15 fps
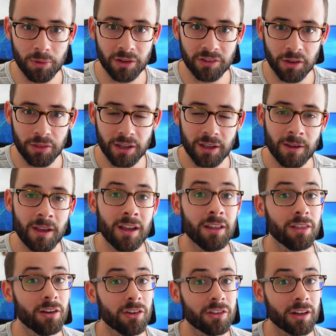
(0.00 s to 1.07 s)
because I think
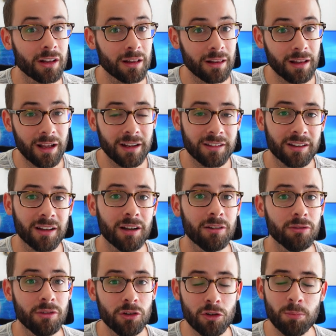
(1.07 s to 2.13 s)
there's lots
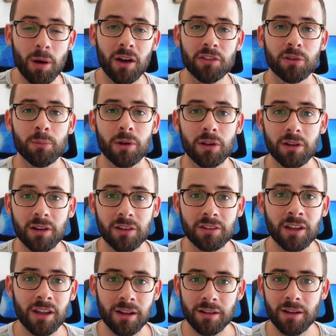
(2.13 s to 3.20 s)
of new possibilities